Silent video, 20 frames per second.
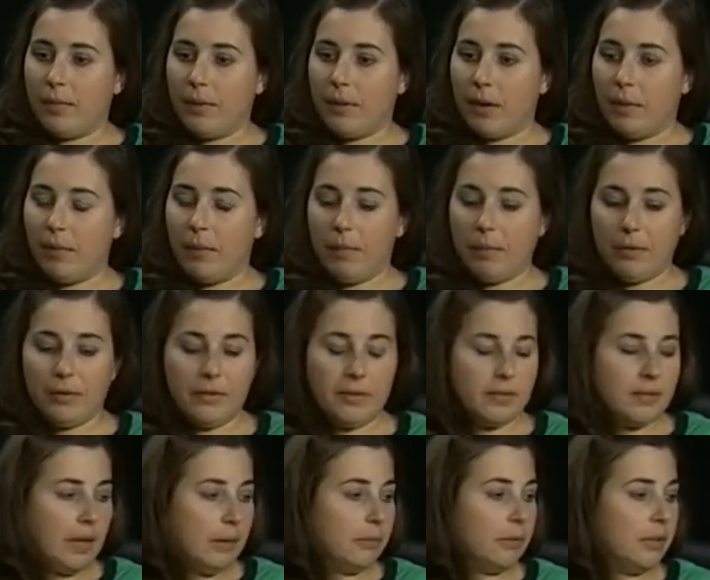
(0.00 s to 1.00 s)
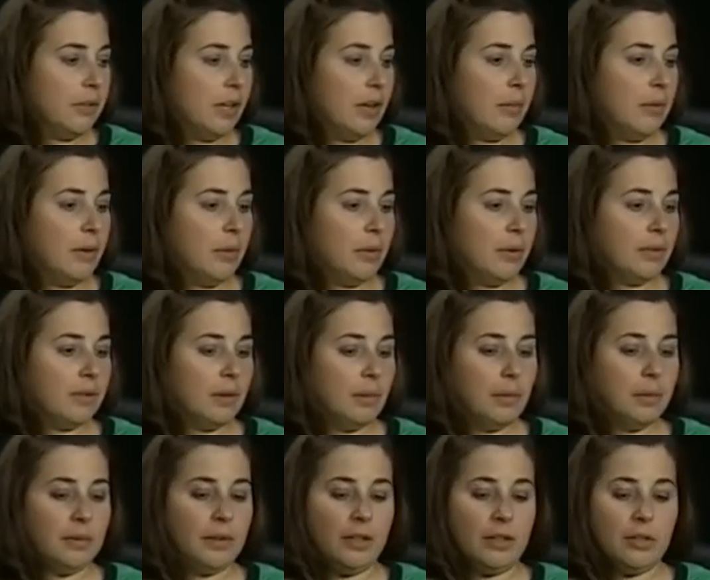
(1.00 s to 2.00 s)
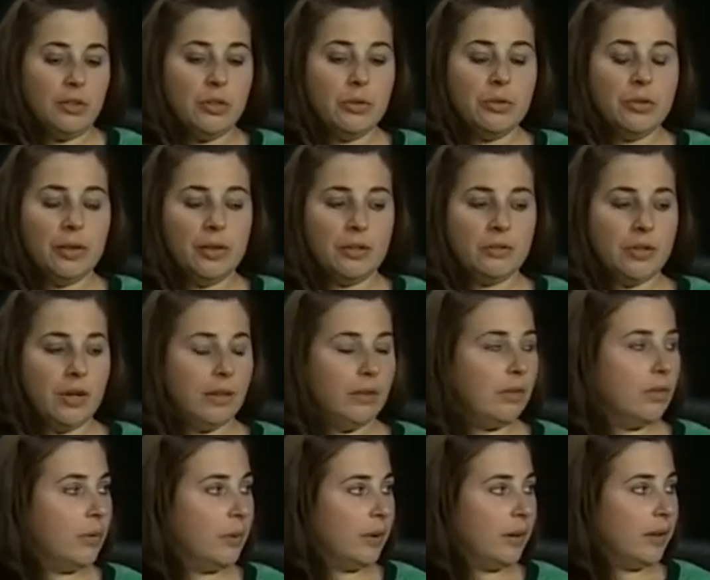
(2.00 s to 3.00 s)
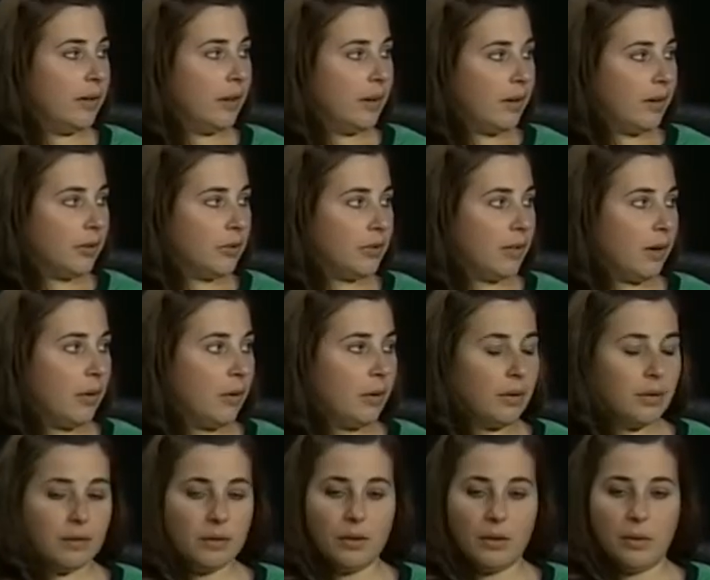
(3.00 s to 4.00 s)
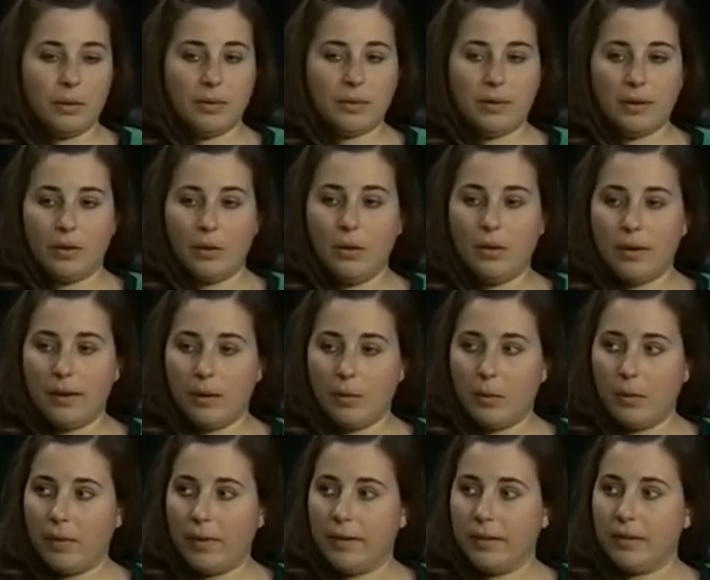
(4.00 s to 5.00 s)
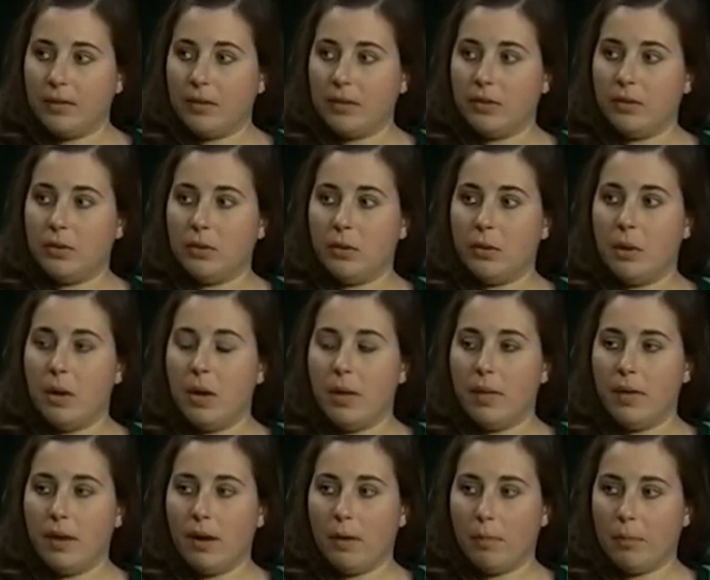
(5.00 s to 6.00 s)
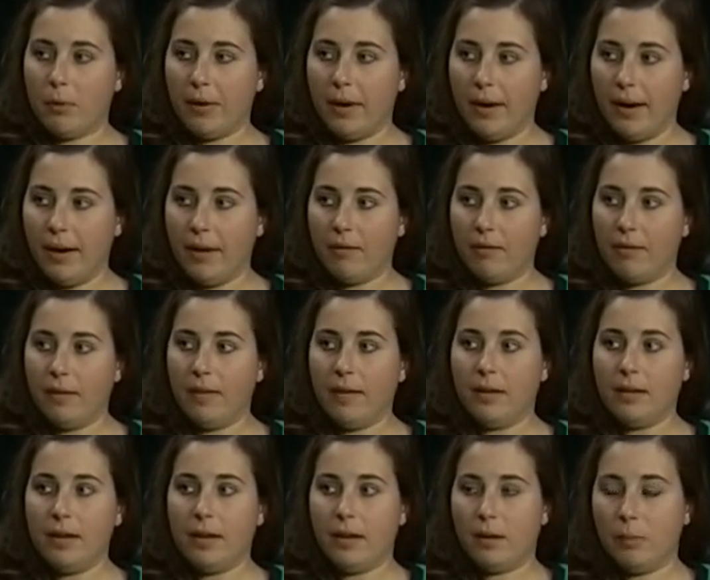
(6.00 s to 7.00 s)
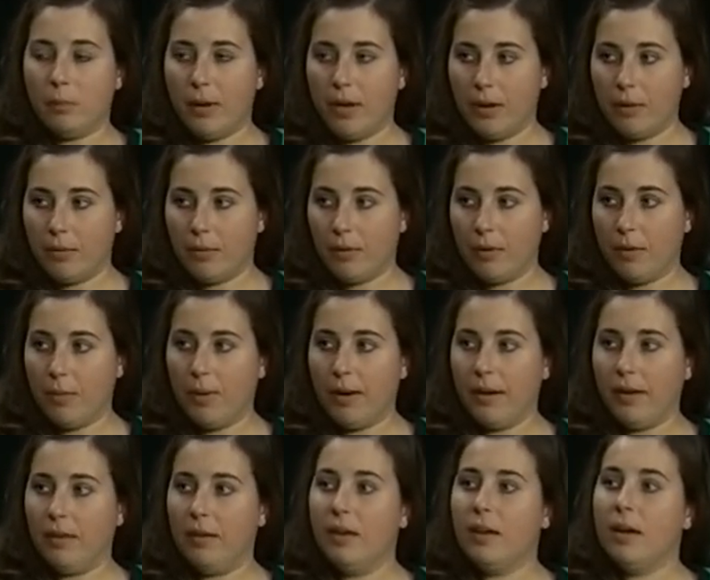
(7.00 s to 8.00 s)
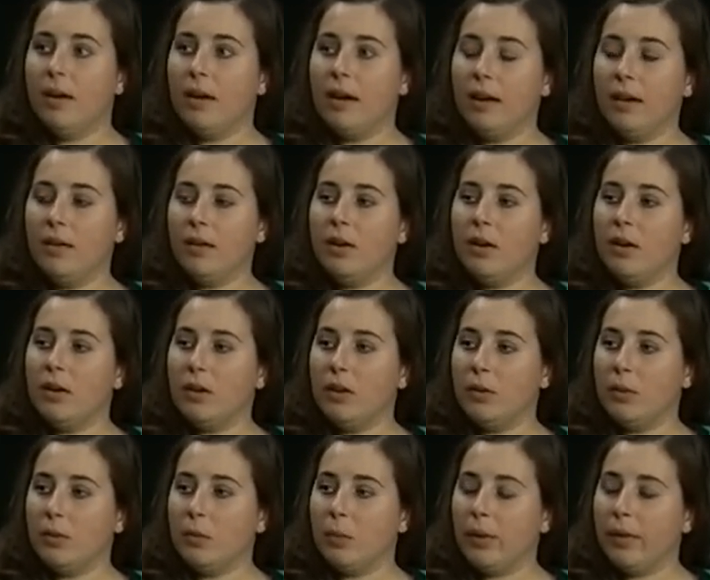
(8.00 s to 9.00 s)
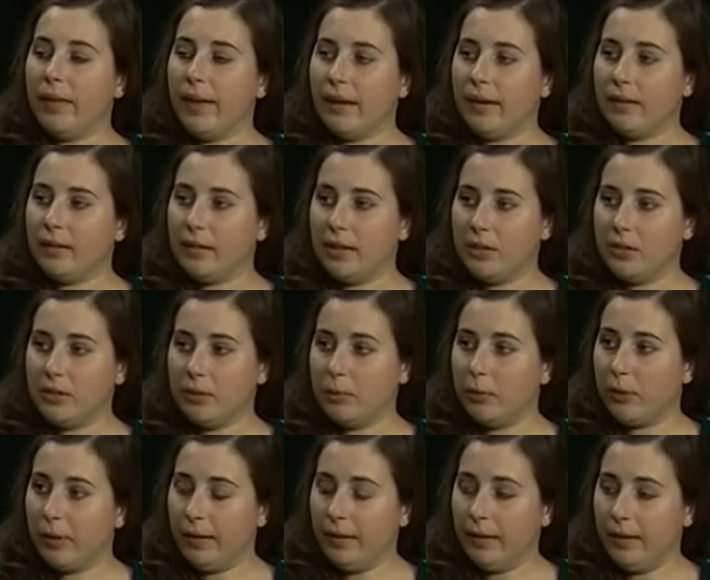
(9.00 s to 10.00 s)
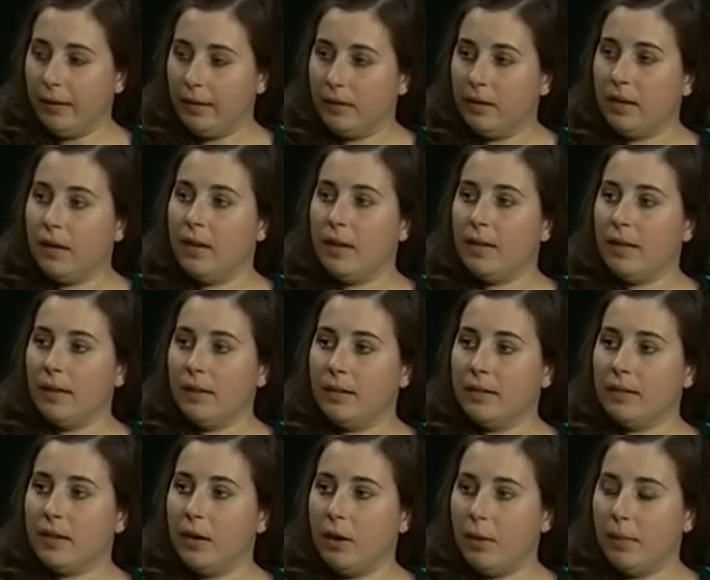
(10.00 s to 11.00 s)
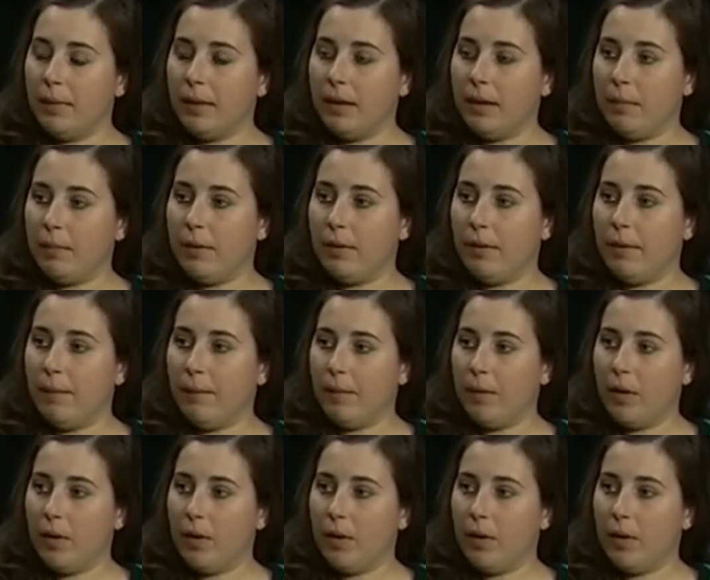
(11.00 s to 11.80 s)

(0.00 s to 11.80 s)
I remember there's times you're telling me where someone was getting too tired trying to do an entire shower. So say, okay, well let's just do the upper half mm-hmm. and then mm-hmm. take a break for a while, and you know, relaxation breathing, mm-hmm. things to help keep them